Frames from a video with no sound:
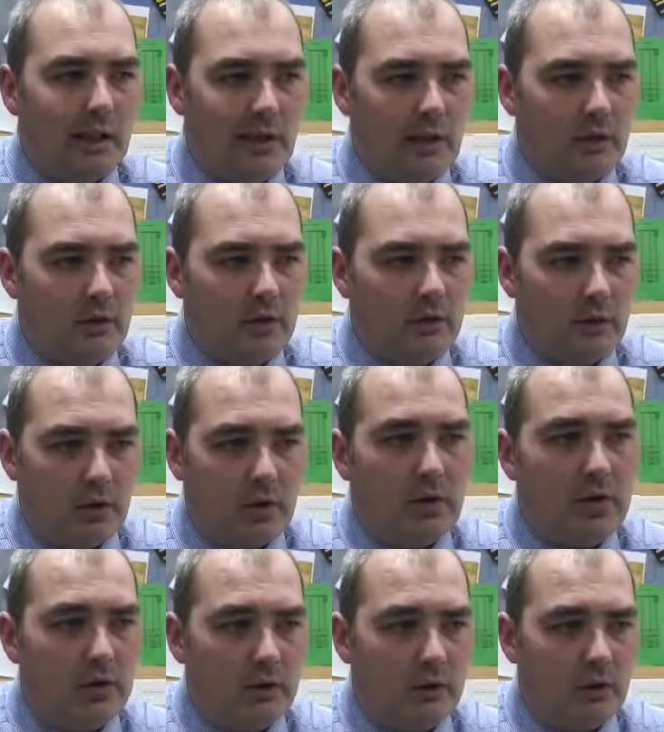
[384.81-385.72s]
I
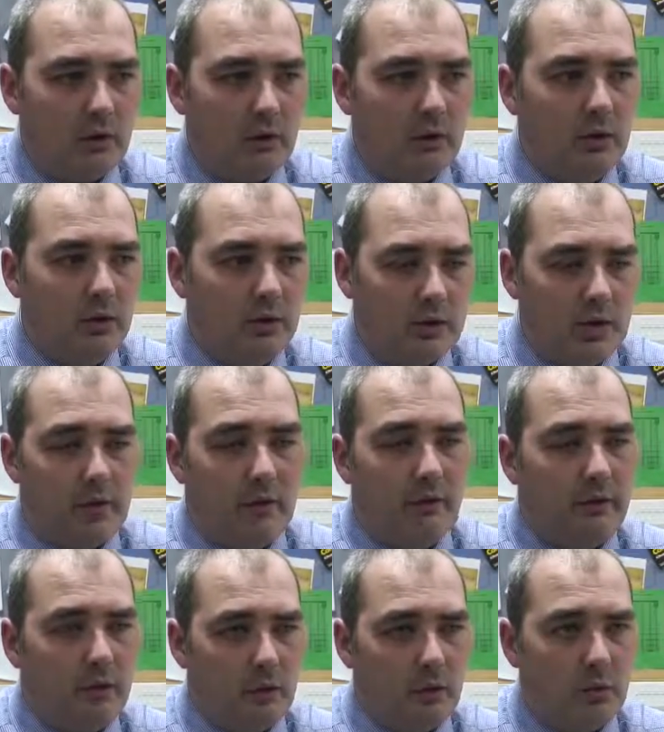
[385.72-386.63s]
tried to take
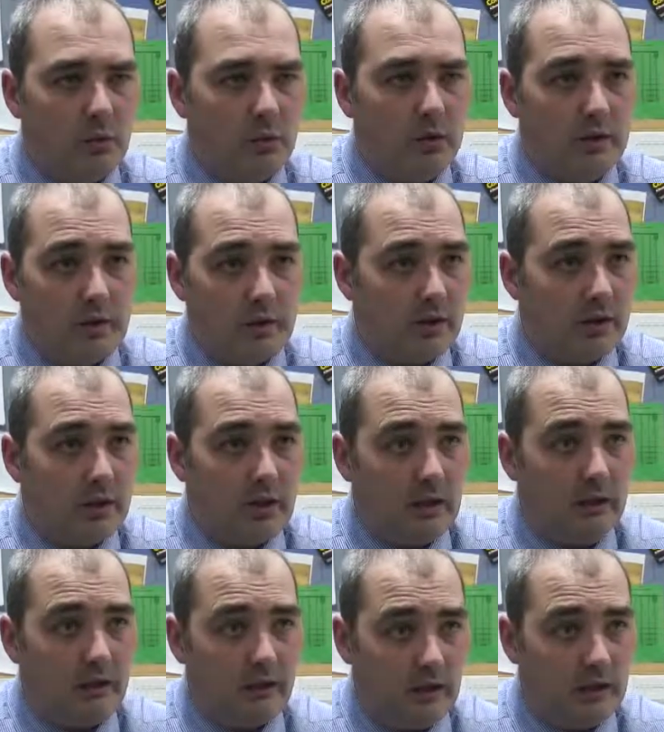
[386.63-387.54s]
forward to see
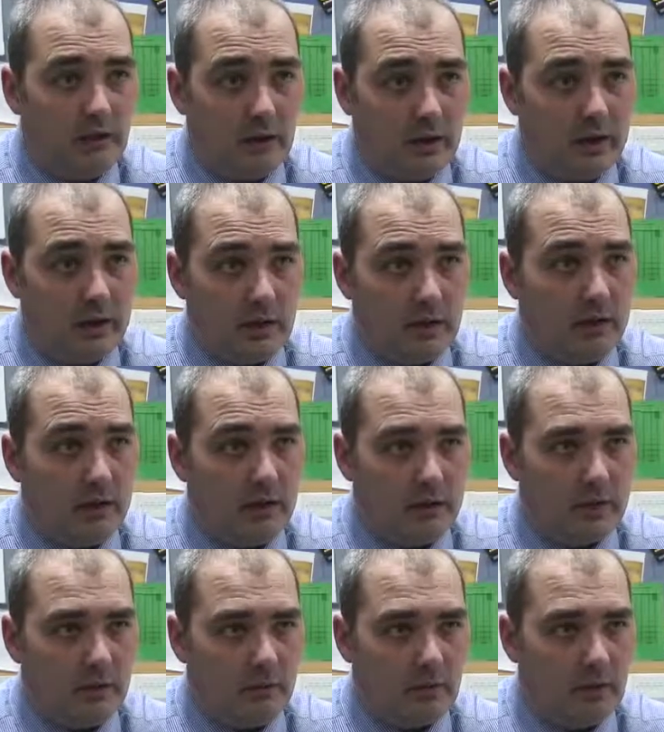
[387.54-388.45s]
if it is indeed
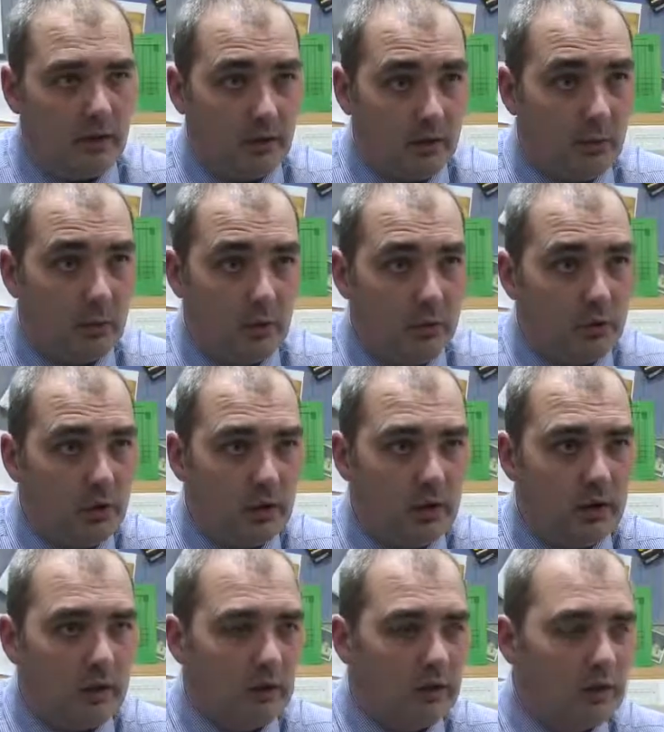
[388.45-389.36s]
something that would
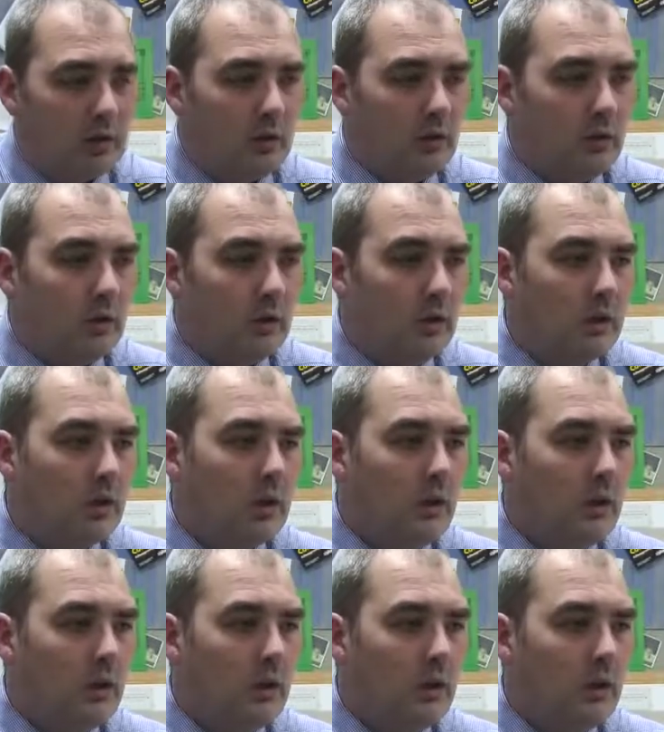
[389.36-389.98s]
work in other schools.